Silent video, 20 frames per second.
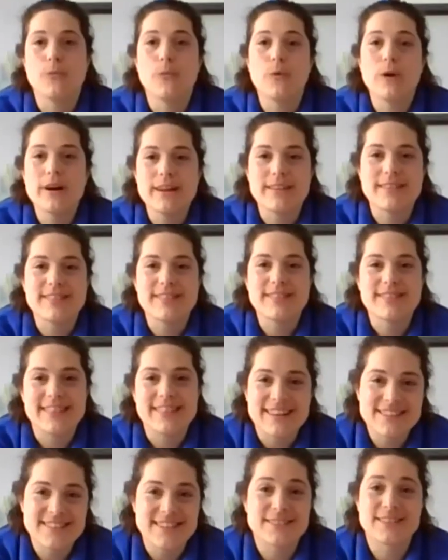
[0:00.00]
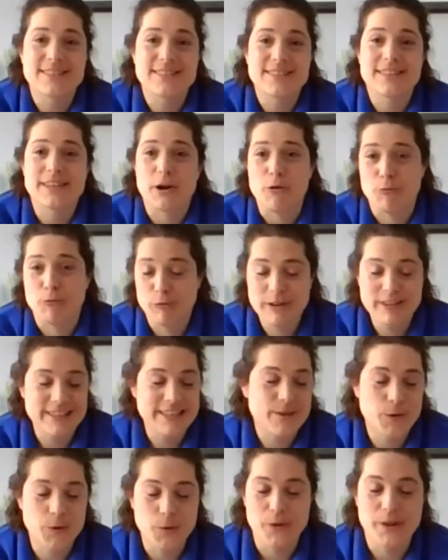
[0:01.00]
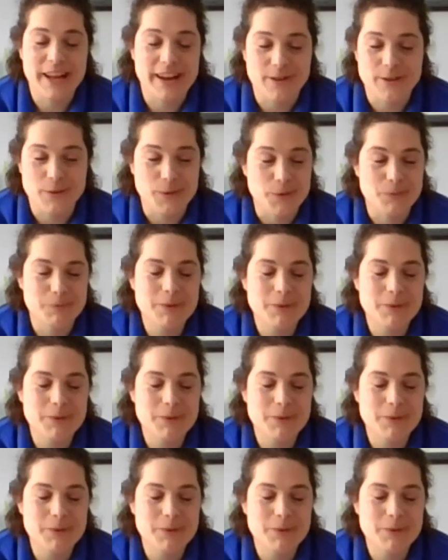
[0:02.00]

one, that sounds like a really cool heirloom.